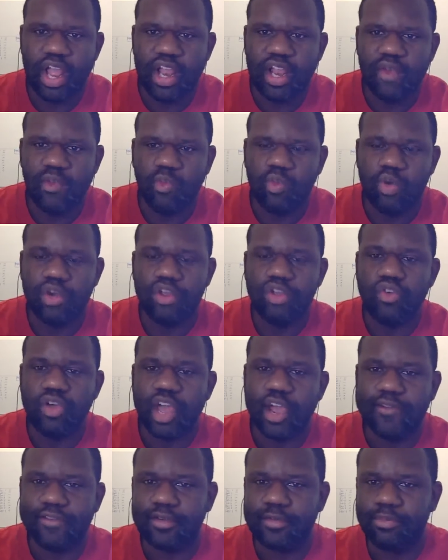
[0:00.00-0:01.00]
Will
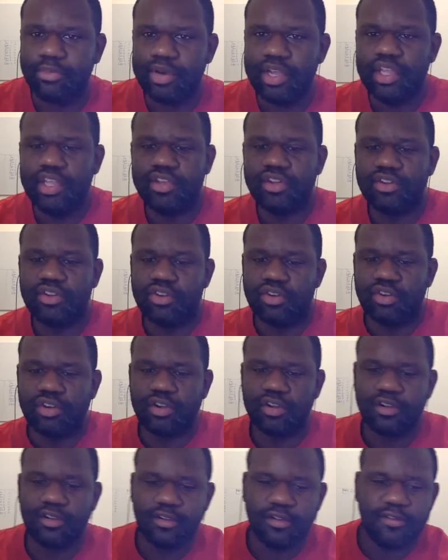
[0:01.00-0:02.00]
you ever bring your
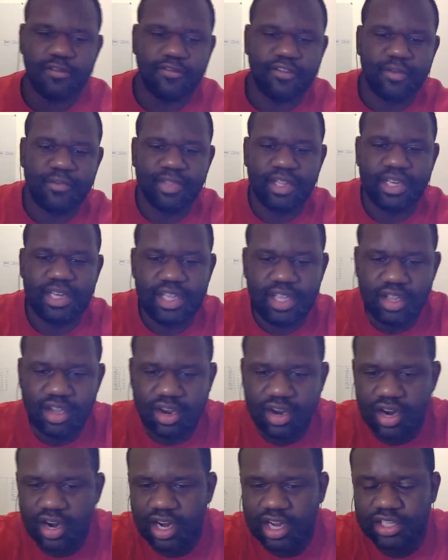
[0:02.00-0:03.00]
girl from the
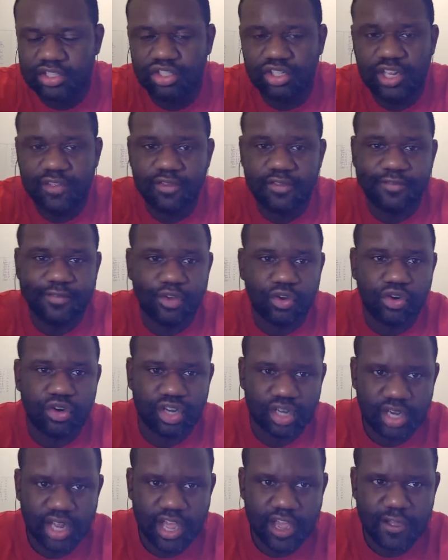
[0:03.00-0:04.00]
DR, because you live in
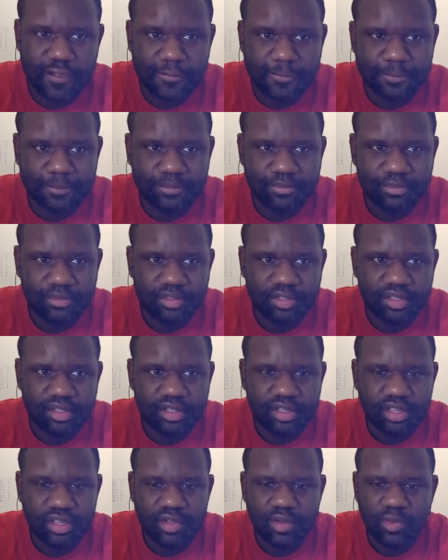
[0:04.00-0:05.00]
Florida now?
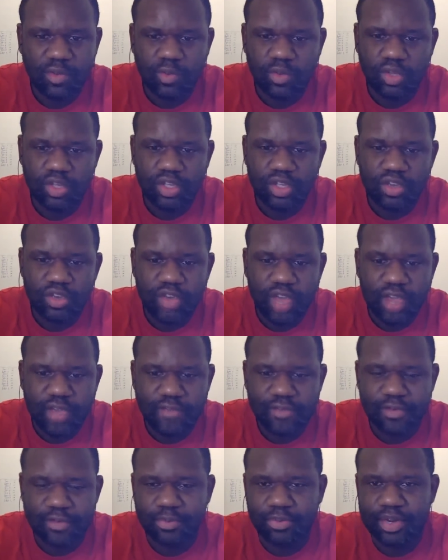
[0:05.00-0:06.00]
Will you
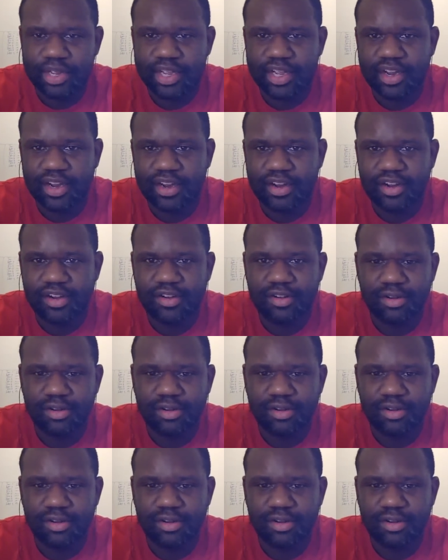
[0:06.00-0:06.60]
ever bring her